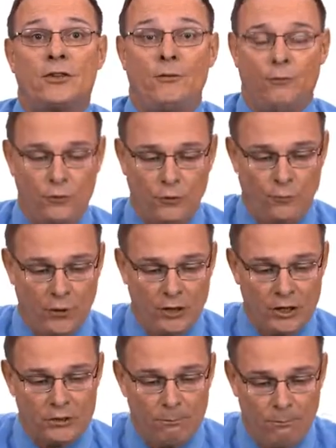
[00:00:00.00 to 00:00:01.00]
And so for
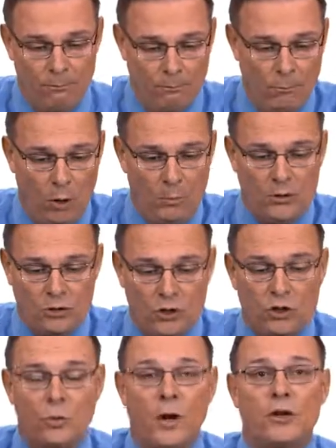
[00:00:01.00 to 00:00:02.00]
this moment
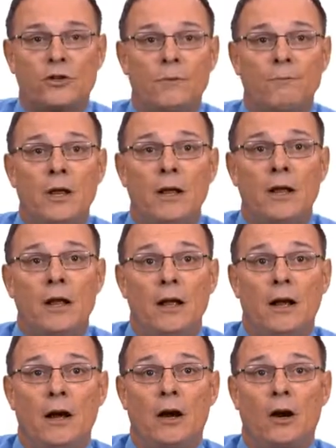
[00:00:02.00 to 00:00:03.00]
situation,
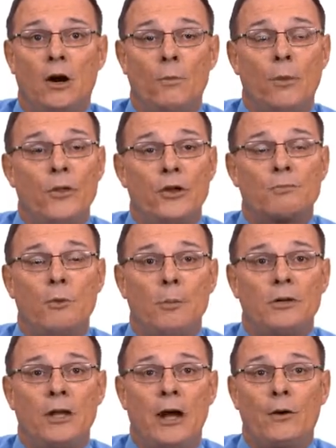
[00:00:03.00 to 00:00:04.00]
or this
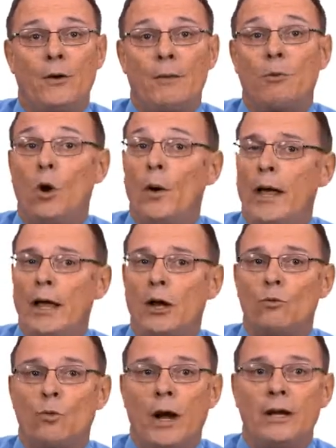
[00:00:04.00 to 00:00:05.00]
moment diagram, go ahead
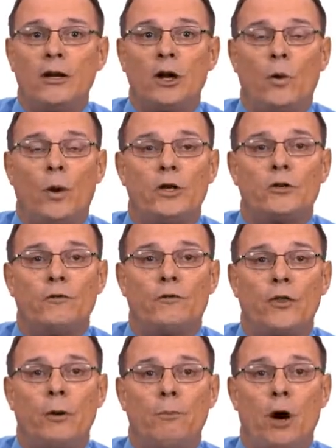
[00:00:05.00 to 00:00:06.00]
and write an equation
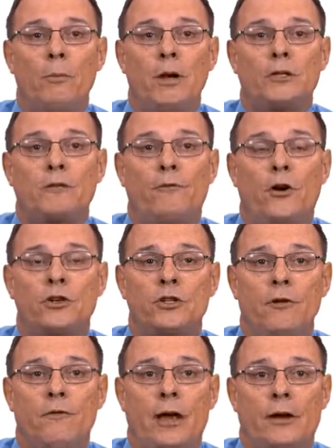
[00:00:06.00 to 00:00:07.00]
for the moment as a function
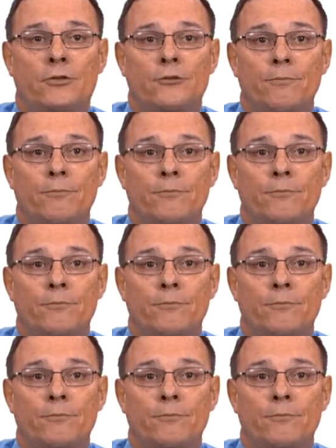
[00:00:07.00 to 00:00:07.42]
of x.